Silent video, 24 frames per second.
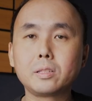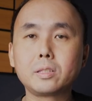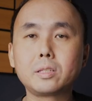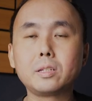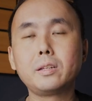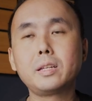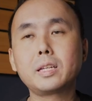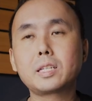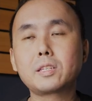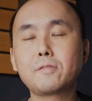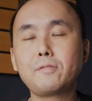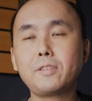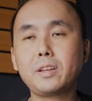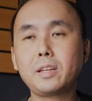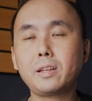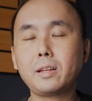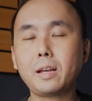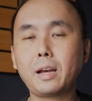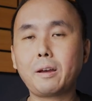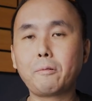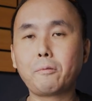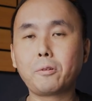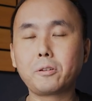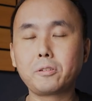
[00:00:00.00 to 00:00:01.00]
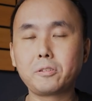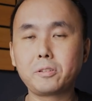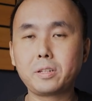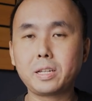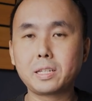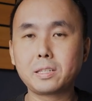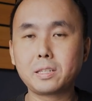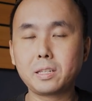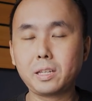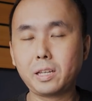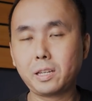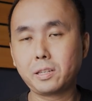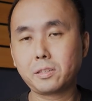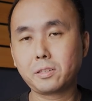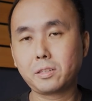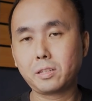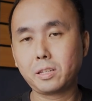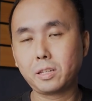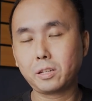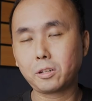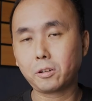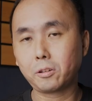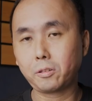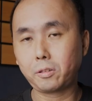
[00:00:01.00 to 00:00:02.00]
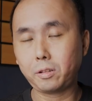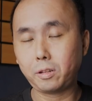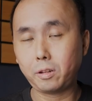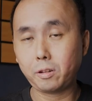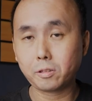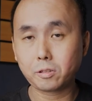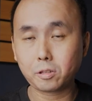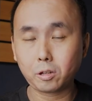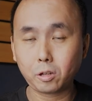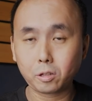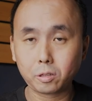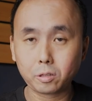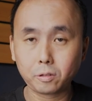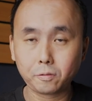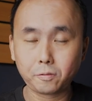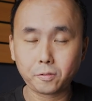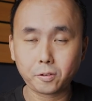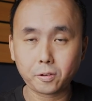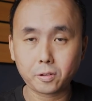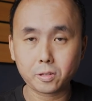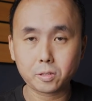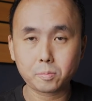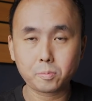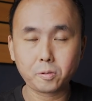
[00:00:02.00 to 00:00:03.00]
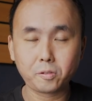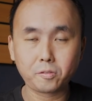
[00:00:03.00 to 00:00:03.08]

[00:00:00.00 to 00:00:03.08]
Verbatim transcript: the next thing I want to test is the continuous autofocus